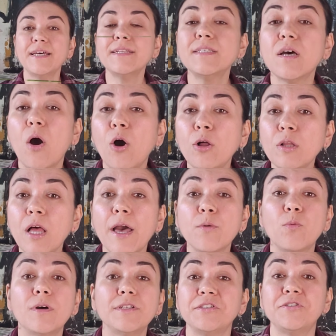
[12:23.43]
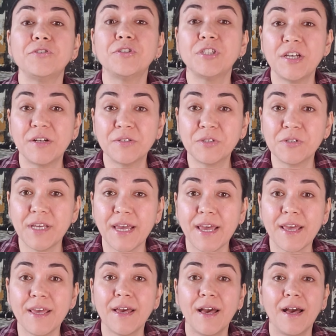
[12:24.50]
That's all I wanted to share
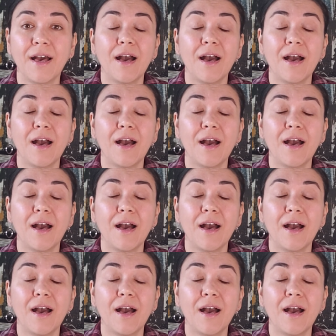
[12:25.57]
today.